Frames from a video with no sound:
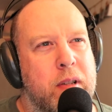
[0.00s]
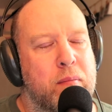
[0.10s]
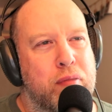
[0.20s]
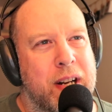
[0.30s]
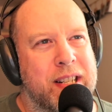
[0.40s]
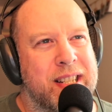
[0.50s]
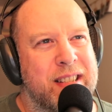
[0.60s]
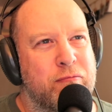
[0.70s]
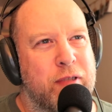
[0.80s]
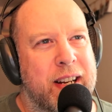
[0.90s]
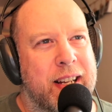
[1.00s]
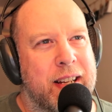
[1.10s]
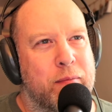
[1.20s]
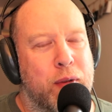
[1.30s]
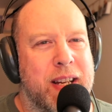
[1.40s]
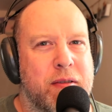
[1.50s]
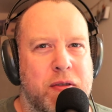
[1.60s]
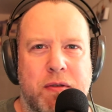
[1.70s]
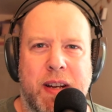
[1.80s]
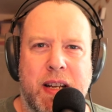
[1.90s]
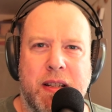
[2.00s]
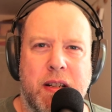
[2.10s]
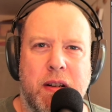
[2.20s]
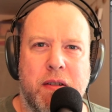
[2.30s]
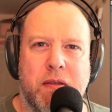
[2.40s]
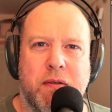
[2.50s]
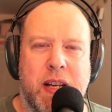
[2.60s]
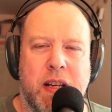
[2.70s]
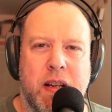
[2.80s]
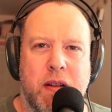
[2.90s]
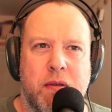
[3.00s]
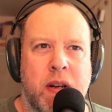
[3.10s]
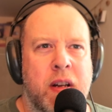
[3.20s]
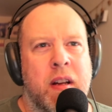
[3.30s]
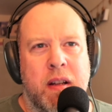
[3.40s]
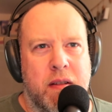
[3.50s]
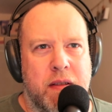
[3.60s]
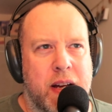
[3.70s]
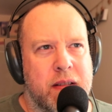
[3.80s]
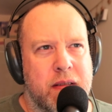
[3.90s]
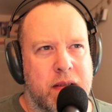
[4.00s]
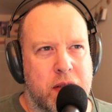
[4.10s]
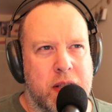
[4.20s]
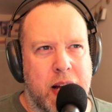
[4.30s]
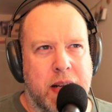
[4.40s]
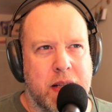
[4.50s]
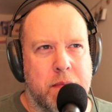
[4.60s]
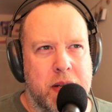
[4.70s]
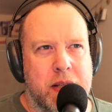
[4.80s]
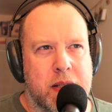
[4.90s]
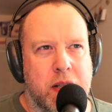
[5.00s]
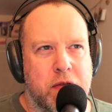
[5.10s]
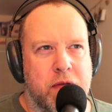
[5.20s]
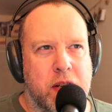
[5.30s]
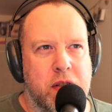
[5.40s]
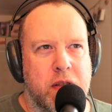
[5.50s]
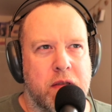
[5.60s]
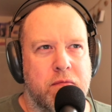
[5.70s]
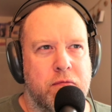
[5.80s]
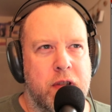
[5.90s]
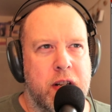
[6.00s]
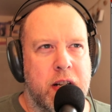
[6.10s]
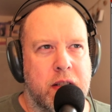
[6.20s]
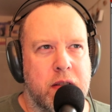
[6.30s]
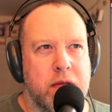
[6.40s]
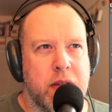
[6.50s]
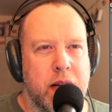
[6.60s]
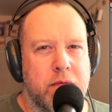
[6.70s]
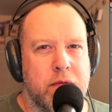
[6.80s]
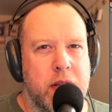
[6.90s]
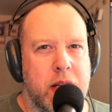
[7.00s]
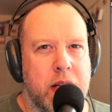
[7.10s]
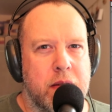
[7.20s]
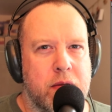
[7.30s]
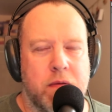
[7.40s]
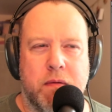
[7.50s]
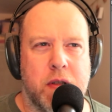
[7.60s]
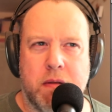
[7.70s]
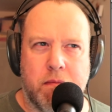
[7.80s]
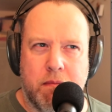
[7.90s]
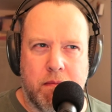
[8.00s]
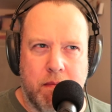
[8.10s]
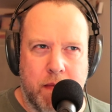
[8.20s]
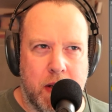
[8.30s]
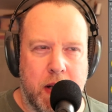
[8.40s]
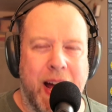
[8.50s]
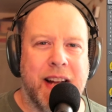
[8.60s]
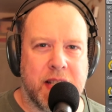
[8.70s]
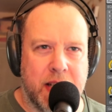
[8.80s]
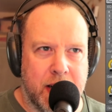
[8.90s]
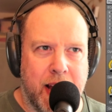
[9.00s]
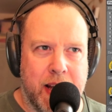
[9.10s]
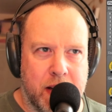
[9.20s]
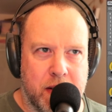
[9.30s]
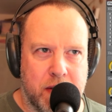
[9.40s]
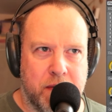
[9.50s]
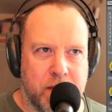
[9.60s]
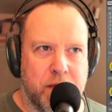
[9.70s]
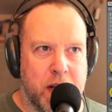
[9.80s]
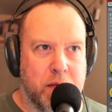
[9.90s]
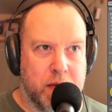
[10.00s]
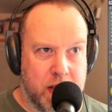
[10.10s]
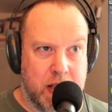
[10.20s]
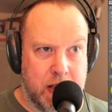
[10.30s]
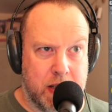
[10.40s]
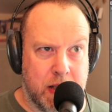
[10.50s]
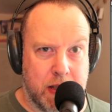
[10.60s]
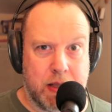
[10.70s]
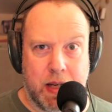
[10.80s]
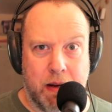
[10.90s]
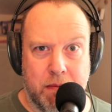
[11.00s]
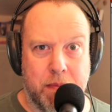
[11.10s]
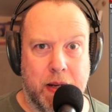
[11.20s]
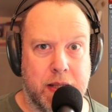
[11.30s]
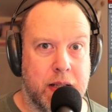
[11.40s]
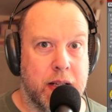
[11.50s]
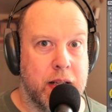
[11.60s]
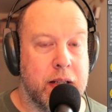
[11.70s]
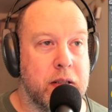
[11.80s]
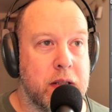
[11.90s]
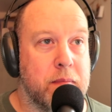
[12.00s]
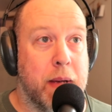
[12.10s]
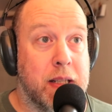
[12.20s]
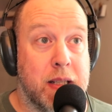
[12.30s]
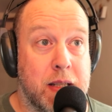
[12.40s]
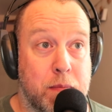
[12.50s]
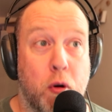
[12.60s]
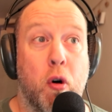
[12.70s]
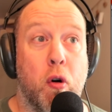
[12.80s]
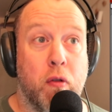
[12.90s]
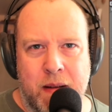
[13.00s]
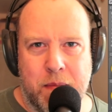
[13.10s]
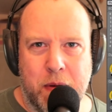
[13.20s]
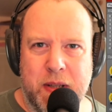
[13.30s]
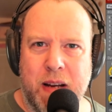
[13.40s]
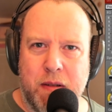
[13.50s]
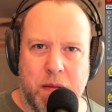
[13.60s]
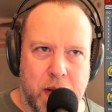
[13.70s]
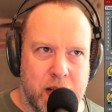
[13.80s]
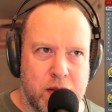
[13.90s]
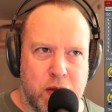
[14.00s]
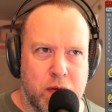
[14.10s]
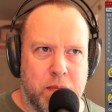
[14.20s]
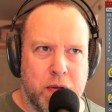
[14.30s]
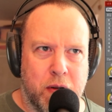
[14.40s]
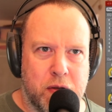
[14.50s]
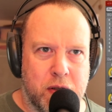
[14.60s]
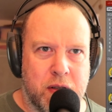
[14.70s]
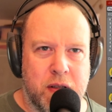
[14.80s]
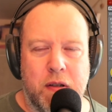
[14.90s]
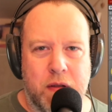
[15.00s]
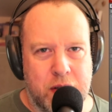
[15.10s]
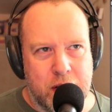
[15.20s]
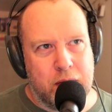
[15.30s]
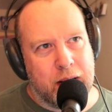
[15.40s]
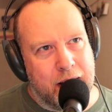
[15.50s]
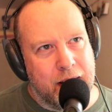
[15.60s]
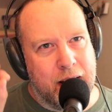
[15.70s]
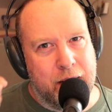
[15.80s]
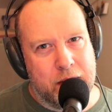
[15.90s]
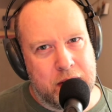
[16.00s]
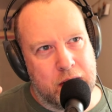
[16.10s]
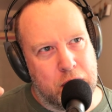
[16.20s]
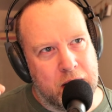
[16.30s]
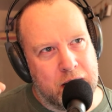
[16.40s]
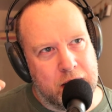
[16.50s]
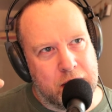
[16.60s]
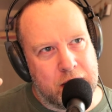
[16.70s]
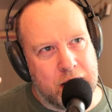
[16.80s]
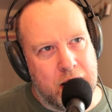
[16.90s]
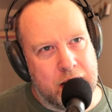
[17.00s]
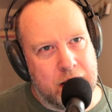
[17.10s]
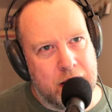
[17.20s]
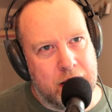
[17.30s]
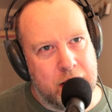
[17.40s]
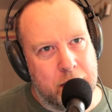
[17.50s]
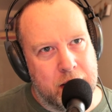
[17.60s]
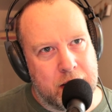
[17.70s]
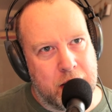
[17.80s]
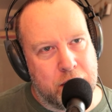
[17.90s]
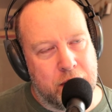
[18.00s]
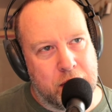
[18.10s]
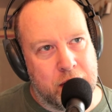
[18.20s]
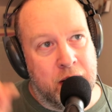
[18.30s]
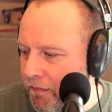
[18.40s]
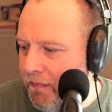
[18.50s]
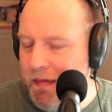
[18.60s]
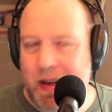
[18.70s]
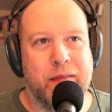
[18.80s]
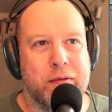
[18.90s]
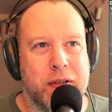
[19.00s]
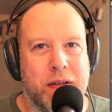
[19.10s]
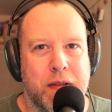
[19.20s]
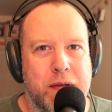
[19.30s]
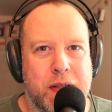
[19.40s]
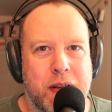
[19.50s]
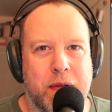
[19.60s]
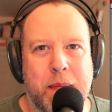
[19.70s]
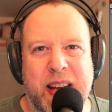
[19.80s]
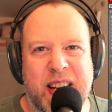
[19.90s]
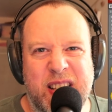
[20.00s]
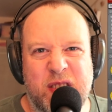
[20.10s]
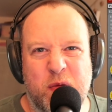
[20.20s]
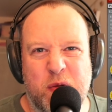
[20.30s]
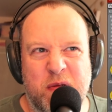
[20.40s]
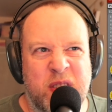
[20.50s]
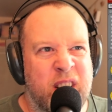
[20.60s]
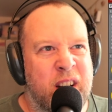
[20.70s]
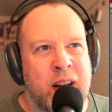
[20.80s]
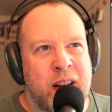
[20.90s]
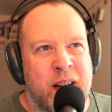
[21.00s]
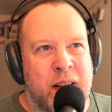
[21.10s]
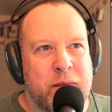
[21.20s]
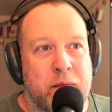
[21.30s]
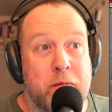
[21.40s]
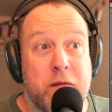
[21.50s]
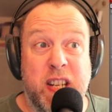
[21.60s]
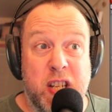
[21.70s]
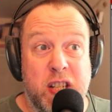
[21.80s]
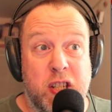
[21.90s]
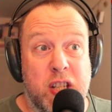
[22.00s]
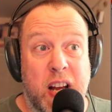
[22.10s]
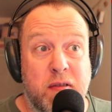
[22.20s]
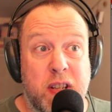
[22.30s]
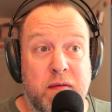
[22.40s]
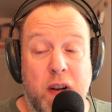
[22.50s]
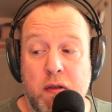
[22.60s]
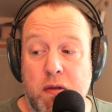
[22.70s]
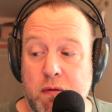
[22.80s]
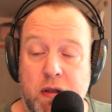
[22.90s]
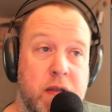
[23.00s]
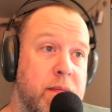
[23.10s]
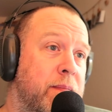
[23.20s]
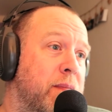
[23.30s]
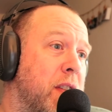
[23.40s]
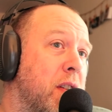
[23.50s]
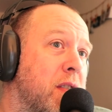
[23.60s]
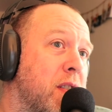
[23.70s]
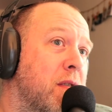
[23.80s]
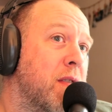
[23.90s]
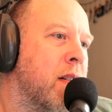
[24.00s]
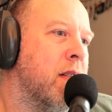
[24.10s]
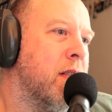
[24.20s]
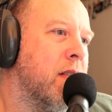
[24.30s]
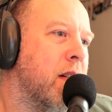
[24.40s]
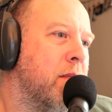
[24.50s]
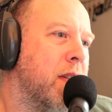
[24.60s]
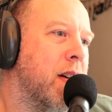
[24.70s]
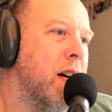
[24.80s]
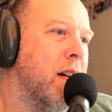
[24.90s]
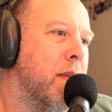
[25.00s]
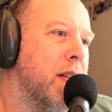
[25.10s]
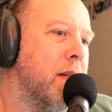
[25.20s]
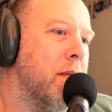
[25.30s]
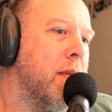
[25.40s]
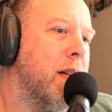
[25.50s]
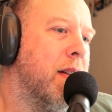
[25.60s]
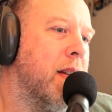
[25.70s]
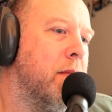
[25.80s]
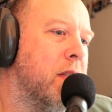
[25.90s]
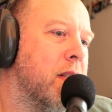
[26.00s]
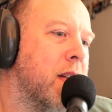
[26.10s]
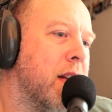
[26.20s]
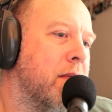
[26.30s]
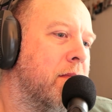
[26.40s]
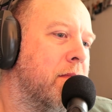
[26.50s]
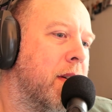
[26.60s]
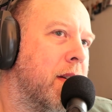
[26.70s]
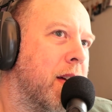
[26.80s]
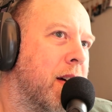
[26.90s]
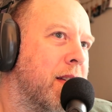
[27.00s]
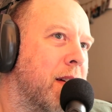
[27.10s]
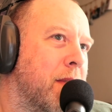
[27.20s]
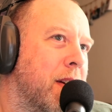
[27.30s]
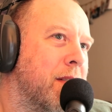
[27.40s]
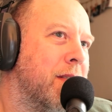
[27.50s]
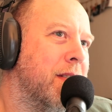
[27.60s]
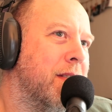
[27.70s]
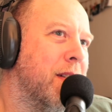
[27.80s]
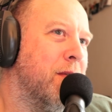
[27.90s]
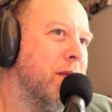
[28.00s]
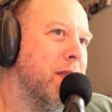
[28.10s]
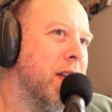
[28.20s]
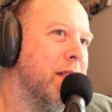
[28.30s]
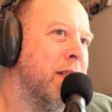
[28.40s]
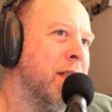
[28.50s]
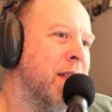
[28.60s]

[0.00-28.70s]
compressing it really and without sort of adding a load of EQ, that just adding a bit of saturation can really do that. Really sort of just, you're adding layers of frequencies to the sound basically, and it just makes there's more of it without it being too obnoxious. You can do that ever so gently, just to add a little bit of saturation. I've also used it for making sort of vintage sounding vocals. You can do that. So I put the high pass up a bit and let me just add a bit of that. There we go. And all of a sudden